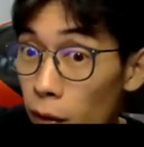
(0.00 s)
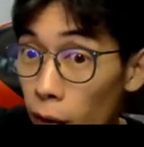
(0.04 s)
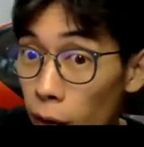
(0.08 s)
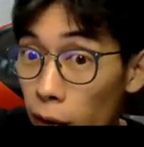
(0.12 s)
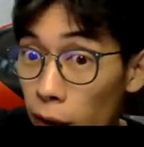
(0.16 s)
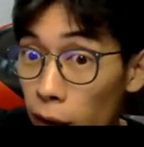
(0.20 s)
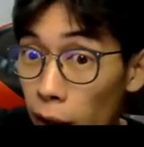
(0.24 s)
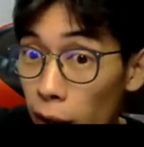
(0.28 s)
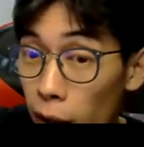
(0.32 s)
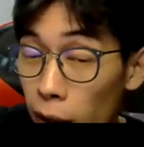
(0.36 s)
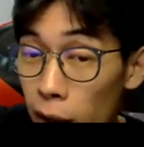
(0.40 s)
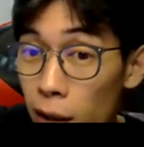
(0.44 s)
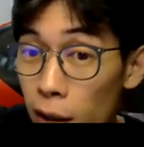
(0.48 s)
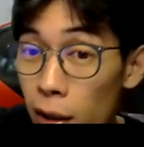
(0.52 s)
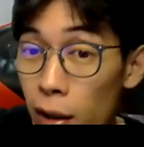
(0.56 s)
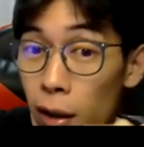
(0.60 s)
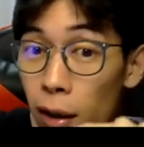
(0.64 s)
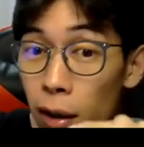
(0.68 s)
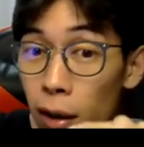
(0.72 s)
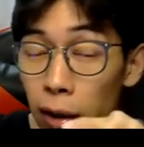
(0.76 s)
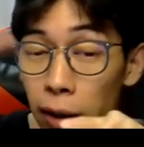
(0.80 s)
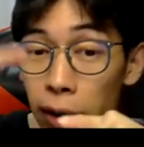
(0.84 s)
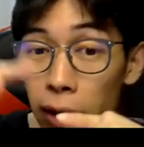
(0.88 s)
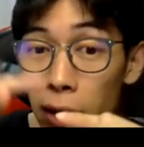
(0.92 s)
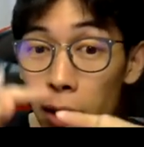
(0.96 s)
Okay,
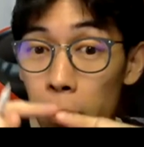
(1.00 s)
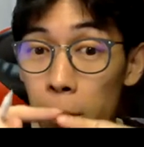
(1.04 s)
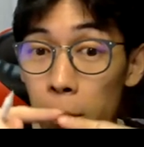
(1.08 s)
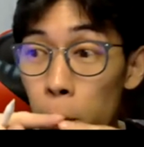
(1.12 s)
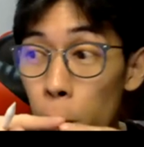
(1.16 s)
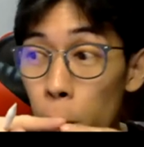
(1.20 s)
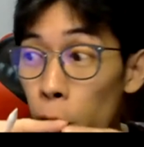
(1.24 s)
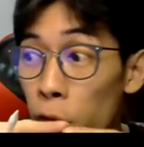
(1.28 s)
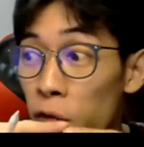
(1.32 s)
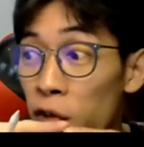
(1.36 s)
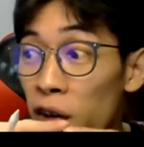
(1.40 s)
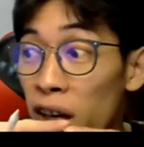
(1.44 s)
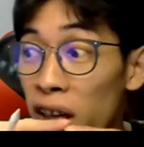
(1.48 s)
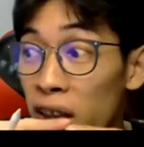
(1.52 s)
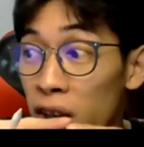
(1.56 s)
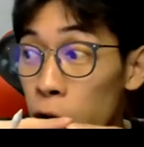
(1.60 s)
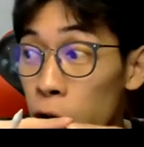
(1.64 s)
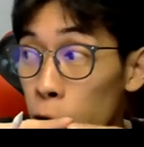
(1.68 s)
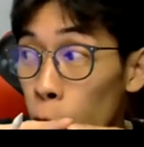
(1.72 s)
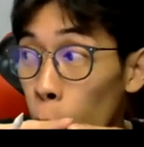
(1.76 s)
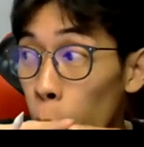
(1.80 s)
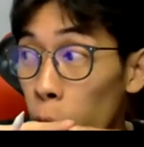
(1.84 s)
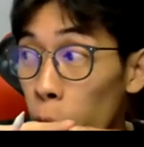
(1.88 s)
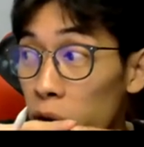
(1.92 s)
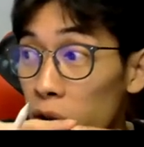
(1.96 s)
you're going to move a
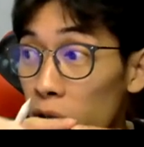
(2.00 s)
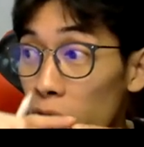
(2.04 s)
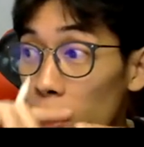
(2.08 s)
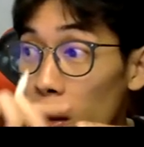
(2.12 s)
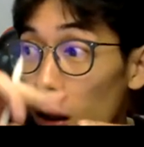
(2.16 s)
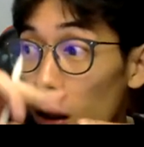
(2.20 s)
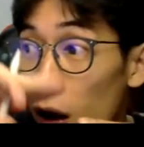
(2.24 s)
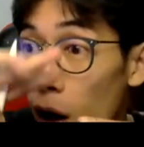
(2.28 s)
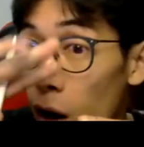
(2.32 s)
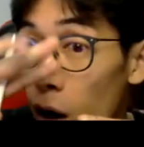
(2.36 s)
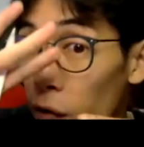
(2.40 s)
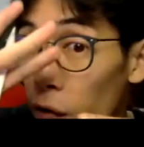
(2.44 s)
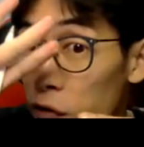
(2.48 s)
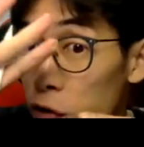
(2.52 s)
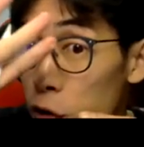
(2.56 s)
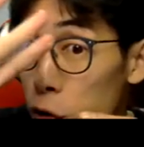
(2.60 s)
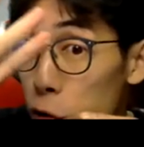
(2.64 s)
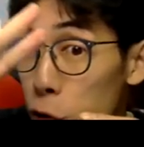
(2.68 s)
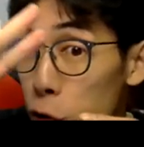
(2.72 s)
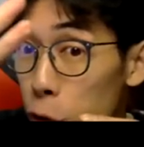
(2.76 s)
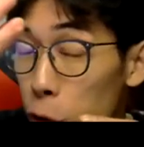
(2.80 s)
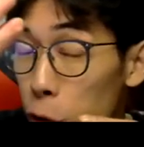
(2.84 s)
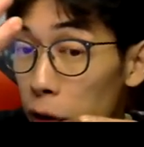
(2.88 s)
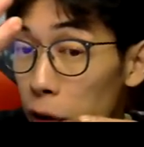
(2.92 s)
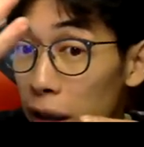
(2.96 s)
total of
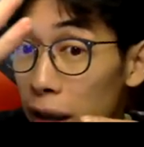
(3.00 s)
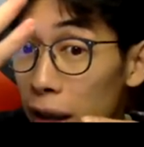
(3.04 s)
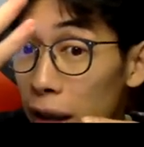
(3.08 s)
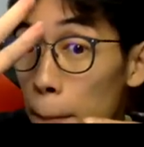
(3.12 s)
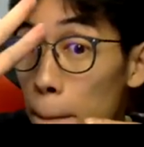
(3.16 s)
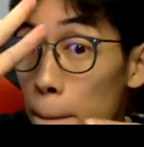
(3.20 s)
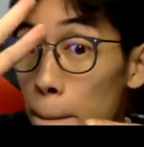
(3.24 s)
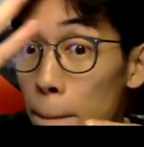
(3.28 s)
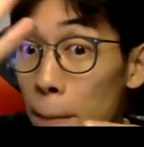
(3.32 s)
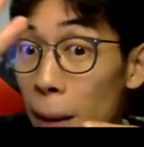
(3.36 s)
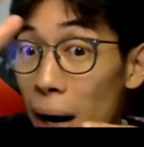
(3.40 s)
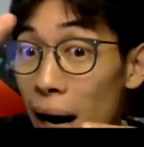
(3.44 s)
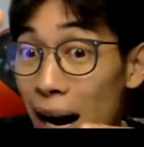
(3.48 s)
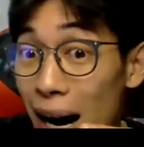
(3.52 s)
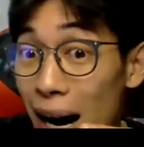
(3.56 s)
3